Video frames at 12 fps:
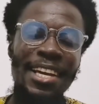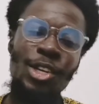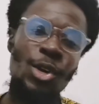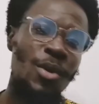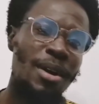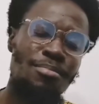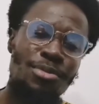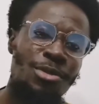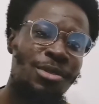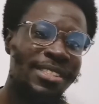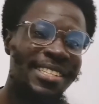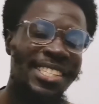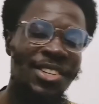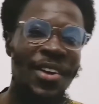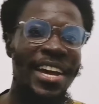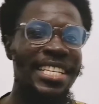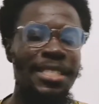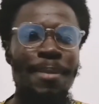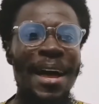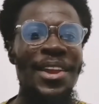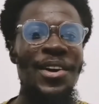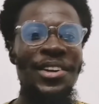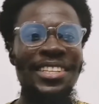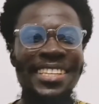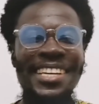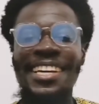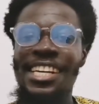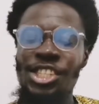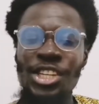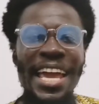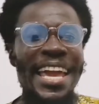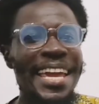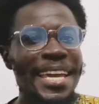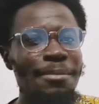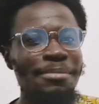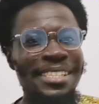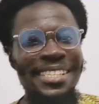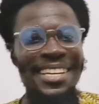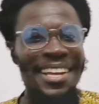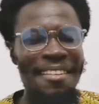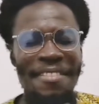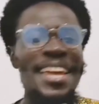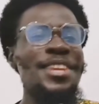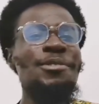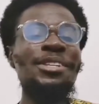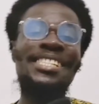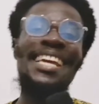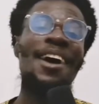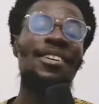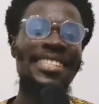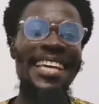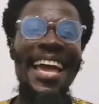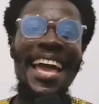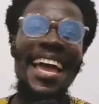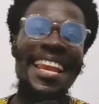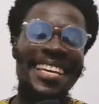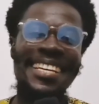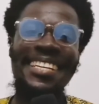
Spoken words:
You were bruised, disgraced, pardoned, shamed. Then you shouted,